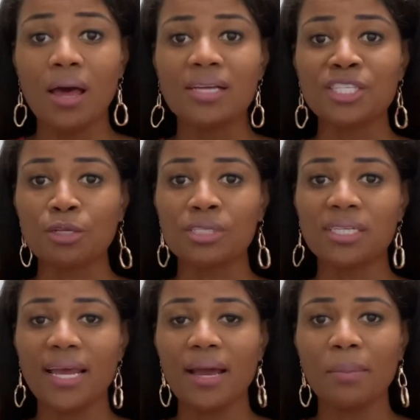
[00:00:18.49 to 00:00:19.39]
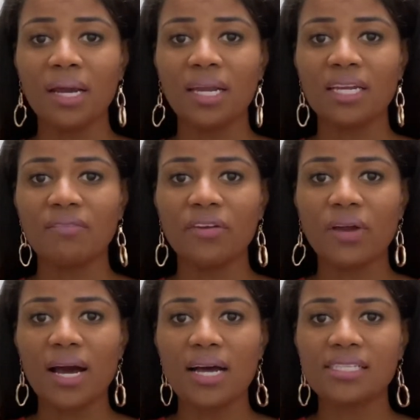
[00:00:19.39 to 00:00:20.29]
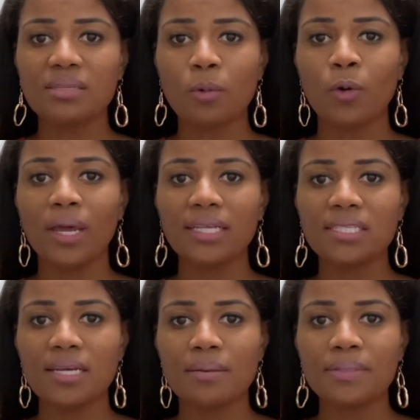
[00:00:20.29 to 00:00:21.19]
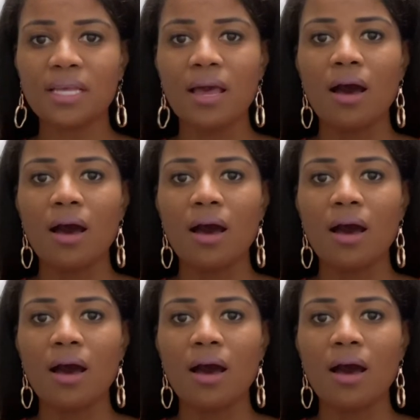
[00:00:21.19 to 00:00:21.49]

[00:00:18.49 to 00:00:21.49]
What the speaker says: So today I'm going to give you guys some quick tips